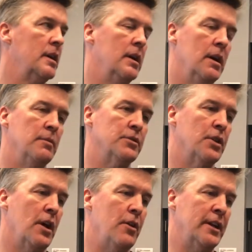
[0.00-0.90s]
Um,
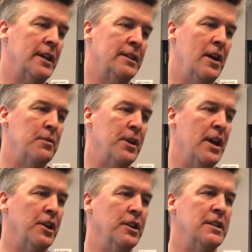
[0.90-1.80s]
uh, like I tell them, you
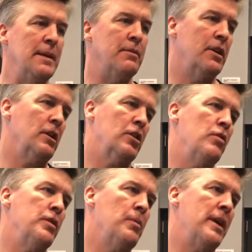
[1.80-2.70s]
got a good team. If you can look
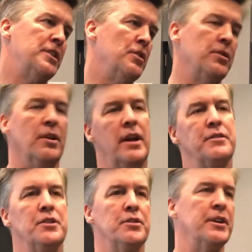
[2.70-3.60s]
over your right shoulder and your
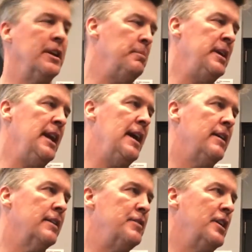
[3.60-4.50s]
left shoulder, you can get beat
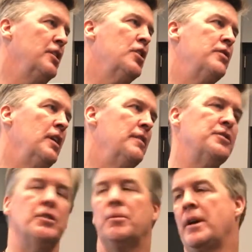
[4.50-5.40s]
out. If you can look over your left
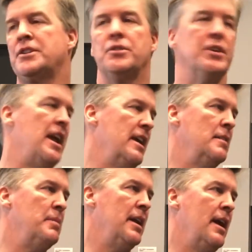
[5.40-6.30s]
shoulder and your right shoulder, you can't
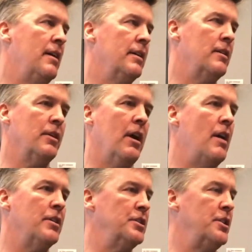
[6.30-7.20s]
get beat out. I don't care
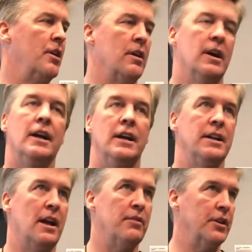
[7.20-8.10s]
how good you are.
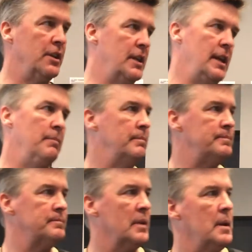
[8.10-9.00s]
Not a very good team. What
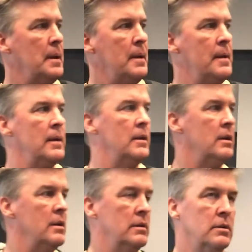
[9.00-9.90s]
does that say about the
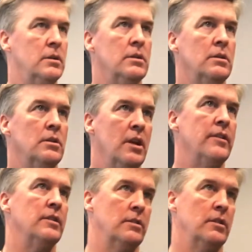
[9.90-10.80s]
depth that you have built
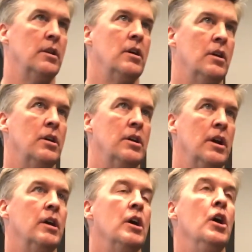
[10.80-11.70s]
compared yeah. to the first
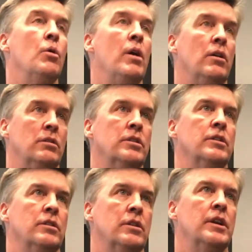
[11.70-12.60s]
yeah. couple well,
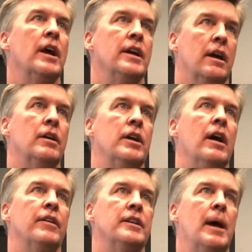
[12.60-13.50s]
springs that you yeah, were yeah. here?
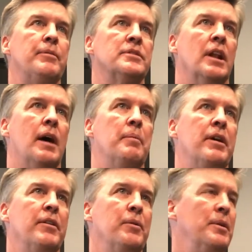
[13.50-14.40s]
Yeah, the depth is a lot
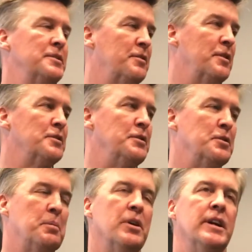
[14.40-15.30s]
better than it was the first few
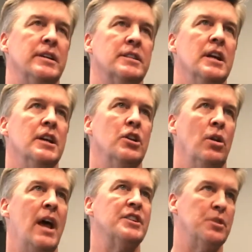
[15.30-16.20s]
springs. You
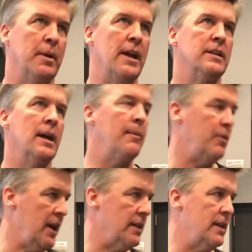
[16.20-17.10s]
know, last year we had depth.
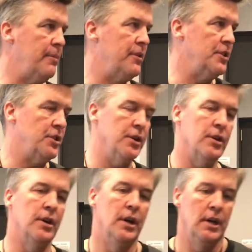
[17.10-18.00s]
We got depth this
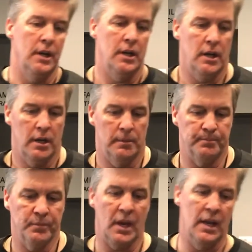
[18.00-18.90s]
year. Um,
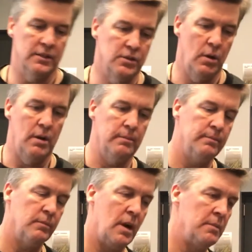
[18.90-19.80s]
and so I'm,
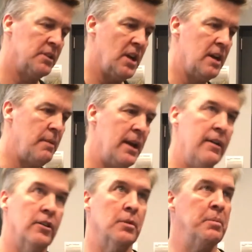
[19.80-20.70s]
I'm excited about
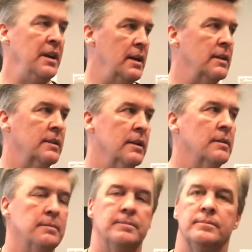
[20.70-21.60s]
how they're competing out
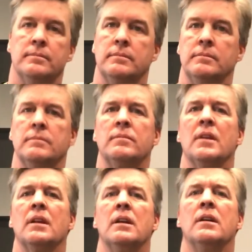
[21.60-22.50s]
there. Is it nice to get
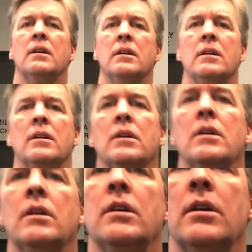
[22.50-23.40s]
Devin Ross back
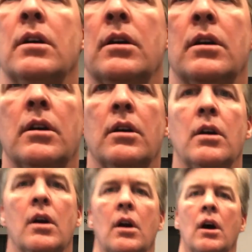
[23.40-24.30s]
out there at the wide receiver
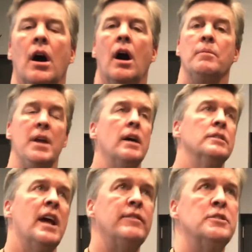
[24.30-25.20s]
spot practicing? Um, yeah,
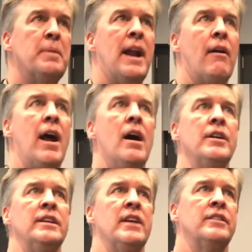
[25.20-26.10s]
Devin's been
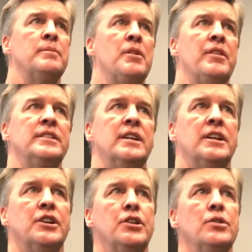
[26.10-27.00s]
around. He's had some other things he
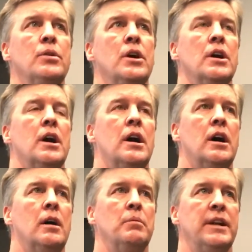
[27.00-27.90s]
had to do,
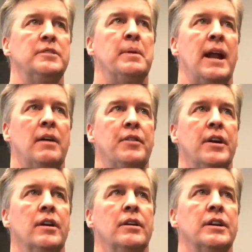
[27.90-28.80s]
um, but he's been out
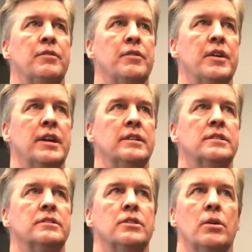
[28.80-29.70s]
there and different
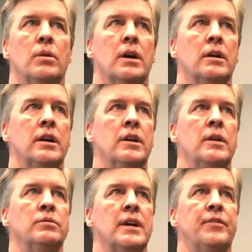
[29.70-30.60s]
things. So uh, he,
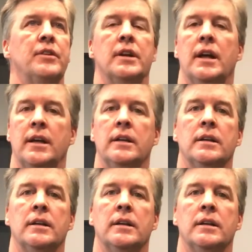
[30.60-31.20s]
he, was out there today.